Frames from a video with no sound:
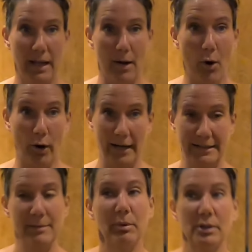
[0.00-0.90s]
or
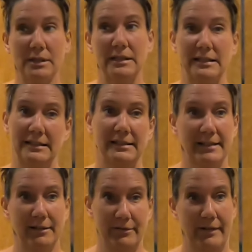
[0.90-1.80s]
18 persons in this
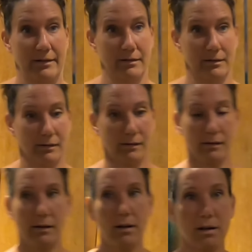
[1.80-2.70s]
elevator.
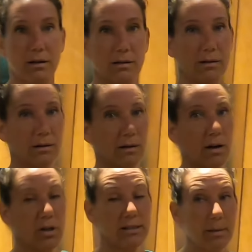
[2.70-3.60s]
Yeah.
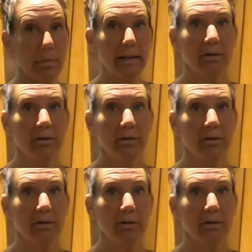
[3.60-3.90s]
Because somebody